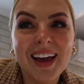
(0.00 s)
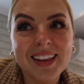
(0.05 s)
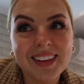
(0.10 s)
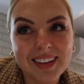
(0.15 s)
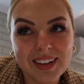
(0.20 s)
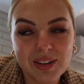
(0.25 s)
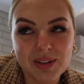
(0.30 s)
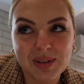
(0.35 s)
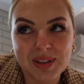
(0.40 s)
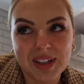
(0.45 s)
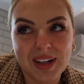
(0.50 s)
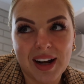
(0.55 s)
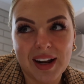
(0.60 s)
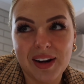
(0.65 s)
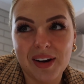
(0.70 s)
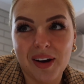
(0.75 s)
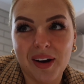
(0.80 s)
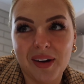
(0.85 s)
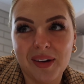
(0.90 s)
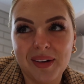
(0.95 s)
Little did I
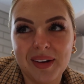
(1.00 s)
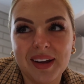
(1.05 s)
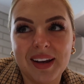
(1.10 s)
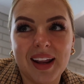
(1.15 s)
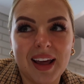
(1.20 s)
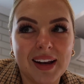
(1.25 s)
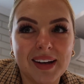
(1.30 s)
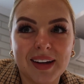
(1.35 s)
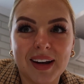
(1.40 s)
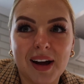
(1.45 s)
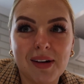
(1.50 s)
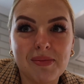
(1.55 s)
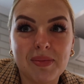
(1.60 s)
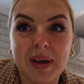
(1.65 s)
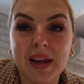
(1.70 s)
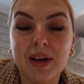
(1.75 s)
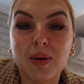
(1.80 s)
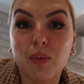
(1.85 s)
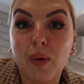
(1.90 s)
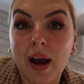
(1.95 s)
know it ended up
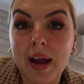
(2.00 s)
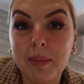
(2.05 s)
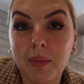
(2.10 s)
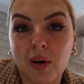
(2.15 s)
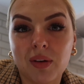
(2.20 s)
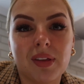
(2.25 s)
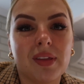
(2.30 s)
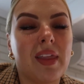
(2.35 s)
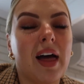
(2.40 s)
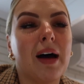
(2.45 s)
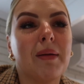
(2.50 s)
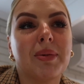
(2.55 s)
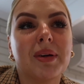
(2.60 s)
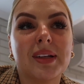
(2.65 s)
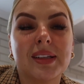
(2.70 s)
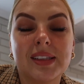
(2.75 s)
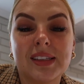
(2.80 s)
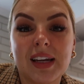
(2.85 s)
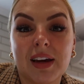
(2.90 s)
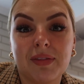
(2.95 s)
being way more than that, but
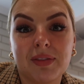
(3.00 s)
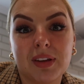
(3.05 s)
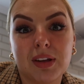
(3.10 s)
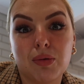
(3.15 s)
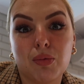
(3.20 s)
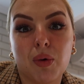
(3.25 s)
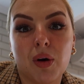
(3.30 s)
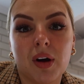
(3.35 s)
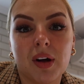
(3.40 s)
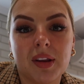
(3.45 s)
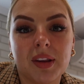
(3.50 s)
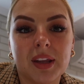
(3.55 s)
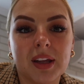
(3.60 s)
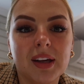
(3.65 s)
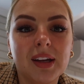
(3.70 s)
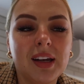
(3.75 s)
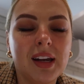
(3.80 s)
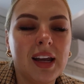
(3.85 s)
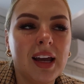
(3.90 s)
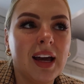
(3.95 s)
it's definitely worth
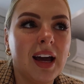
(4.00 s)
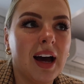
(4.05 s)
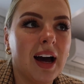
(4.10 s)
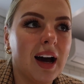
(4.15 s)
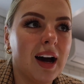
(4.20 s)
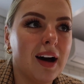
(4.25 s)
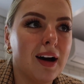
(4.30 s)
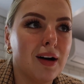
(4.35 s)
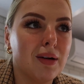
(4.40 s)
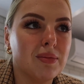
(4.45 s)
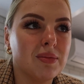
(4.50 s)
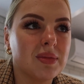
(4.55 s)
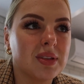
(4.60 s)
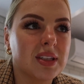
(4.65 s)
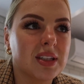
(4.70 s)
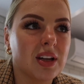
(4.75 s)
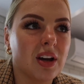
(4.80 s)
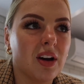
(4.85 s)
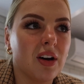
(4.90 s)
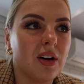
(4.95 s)
it.
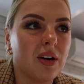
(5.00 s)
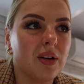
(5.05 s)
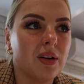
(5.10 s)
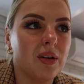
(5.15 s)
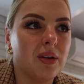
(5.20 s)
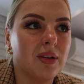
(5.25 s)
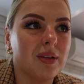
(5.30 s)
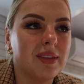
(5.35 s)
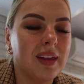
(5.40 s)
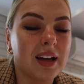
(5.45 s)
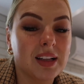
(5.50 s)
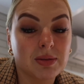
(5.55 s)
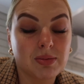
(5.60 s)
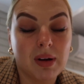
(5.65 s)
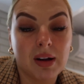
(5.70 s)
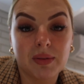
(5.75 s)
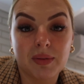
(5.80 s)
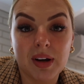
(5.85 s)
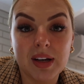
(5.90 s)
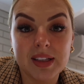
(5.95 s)
So that's
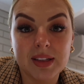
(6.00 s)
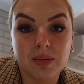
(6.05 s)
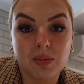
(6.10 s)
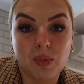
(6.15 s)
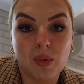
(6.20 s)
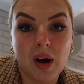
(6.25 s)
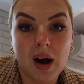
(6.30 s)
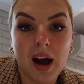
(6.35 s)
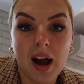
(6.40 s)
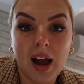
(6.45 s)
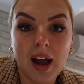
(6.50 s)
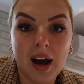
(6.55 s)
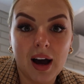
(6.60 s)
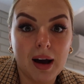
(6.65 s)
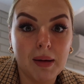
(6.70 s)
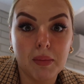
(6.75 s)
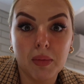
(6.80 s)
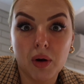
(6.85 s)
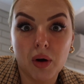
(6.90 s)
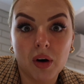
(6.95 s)
one reason why
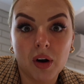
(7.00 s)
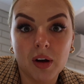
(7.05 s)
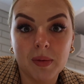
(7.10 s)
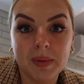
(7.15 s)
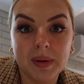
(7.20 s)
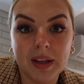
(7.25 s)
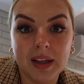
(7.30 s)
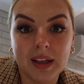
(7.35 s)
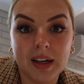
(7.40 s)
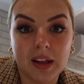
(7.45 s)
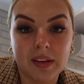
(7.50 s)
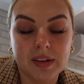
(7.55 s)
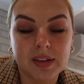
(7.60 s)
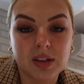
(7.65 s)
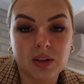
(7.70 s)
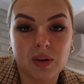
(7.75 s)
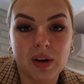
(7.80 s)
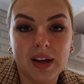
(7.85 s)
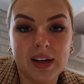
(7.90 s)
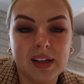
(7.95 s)
I'm not opening another
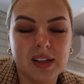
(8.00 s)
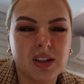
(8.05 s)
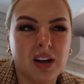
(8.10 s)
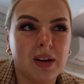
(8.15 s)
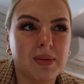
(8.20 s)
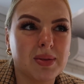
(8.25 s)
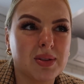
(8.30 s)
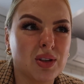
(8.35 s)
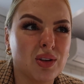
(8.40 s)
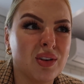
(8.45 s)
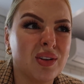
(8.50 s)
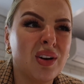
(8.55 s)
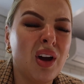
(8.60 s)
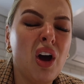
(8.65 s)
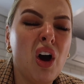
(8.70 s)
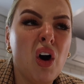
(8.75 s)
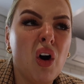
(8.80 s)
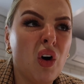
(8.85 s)
store anytime soon.